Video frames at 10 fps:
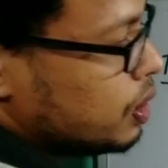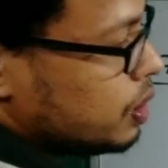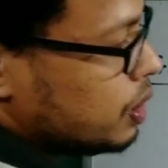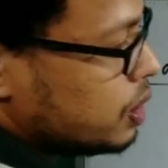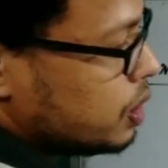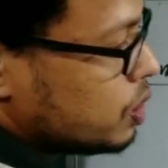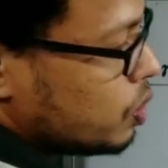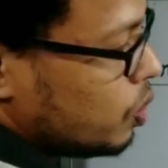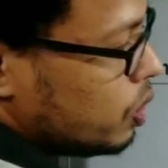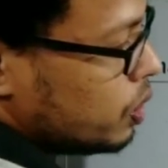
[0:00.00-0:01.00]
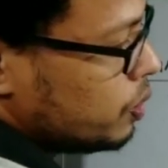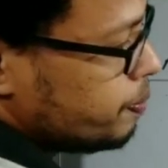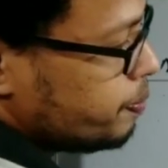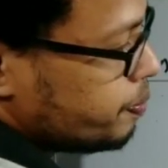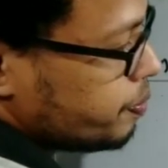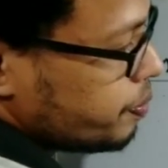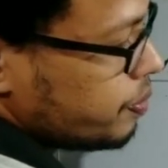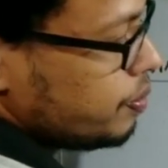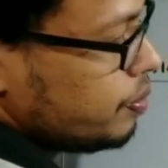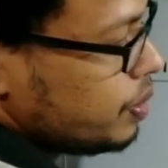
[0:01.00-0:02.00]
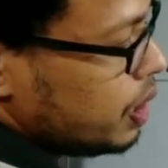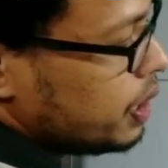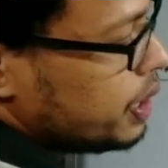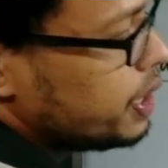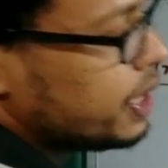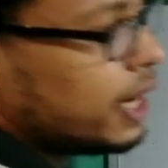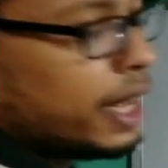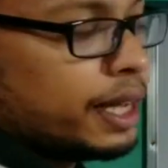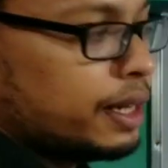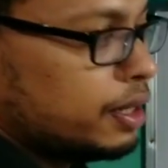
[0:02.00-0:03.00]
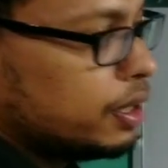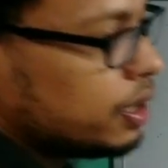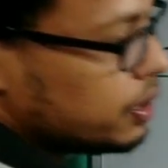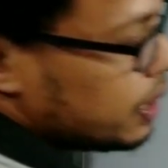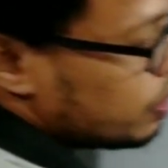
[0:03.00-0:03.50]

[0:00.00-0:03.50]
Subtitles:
this is called the critical angle. There